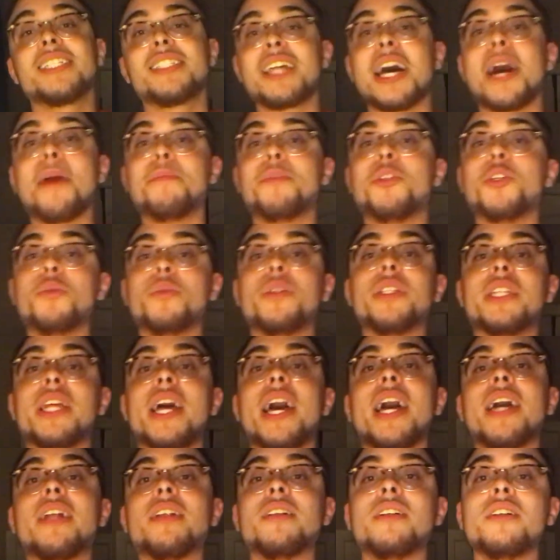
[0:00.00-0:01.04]
stop doing
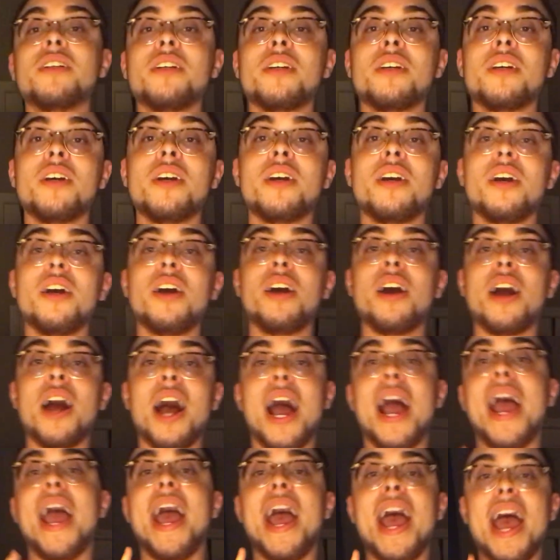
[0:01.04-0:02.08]
that.
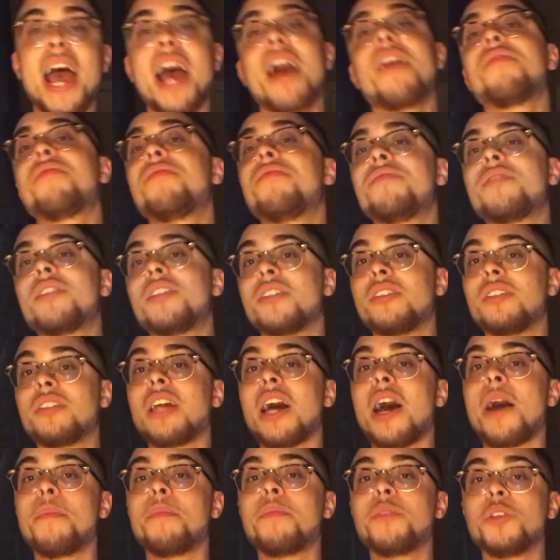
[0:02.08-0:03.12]
I have to
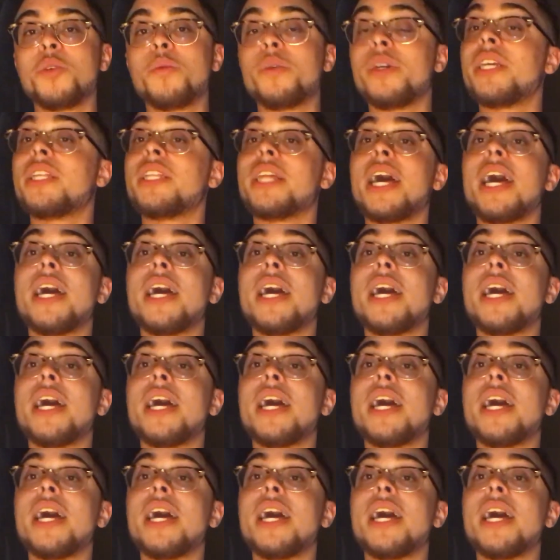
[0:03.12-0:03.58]
stop doing